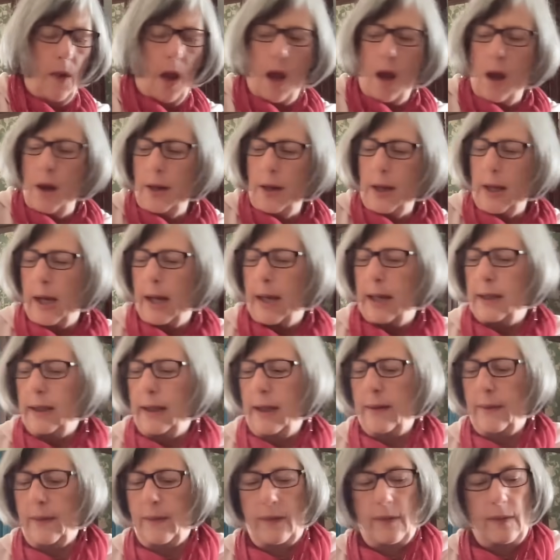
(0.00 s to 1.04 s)
Okay,
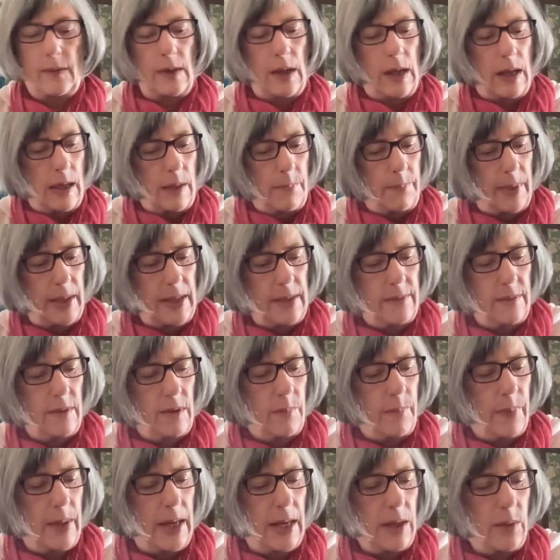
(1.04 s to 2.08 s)
let's, uh, base of the
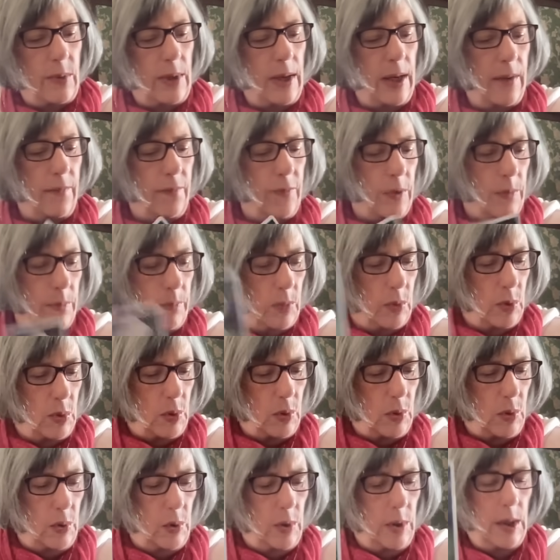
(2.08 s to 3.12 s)
pack, we have the
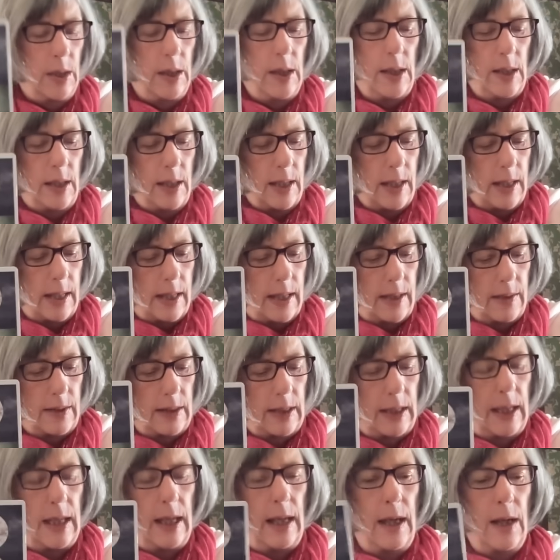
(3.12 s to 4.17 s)
moon and the
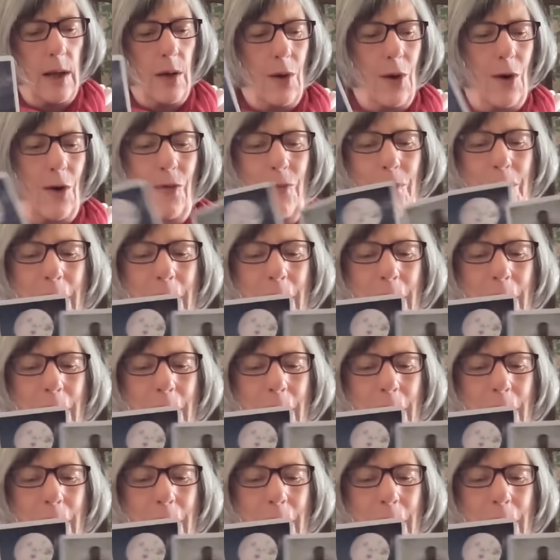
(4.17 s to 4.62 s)
king of